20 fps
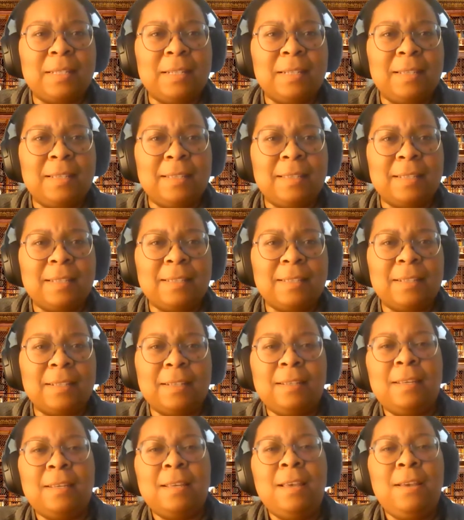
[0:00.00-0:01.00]
And I think that's
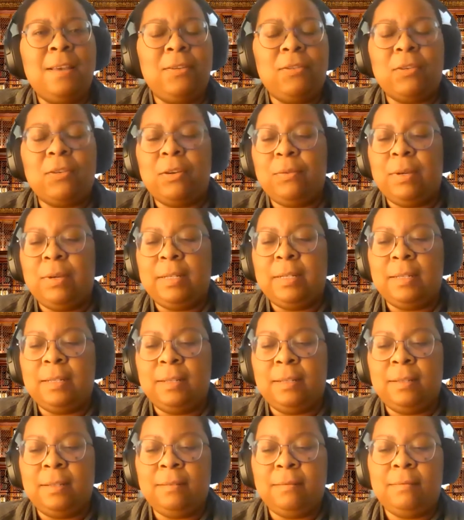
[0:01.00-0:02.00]
a great way
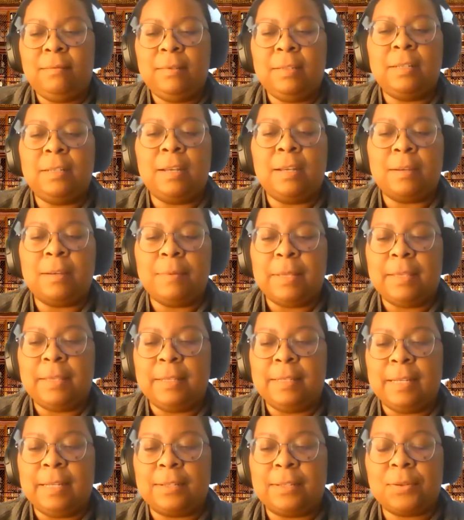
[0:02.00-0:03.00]
to talk about
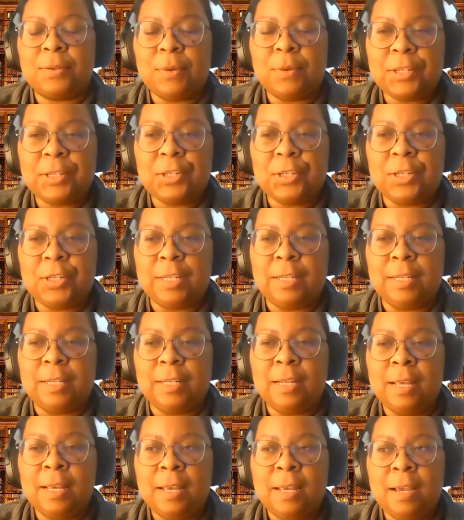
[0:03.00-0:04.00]
this next
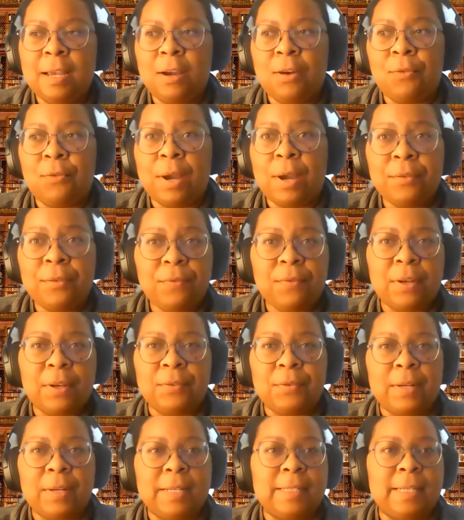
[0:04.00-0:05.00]
question around
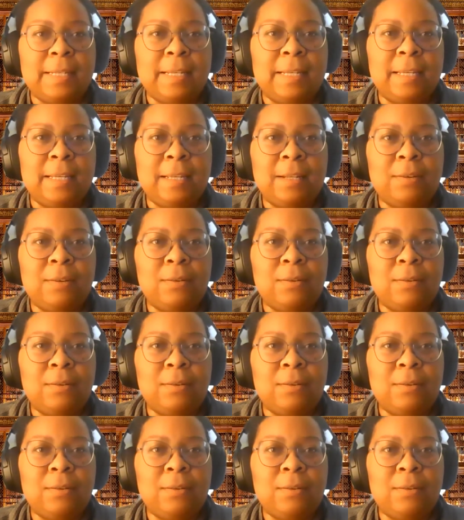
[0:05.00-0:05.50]
fundraising.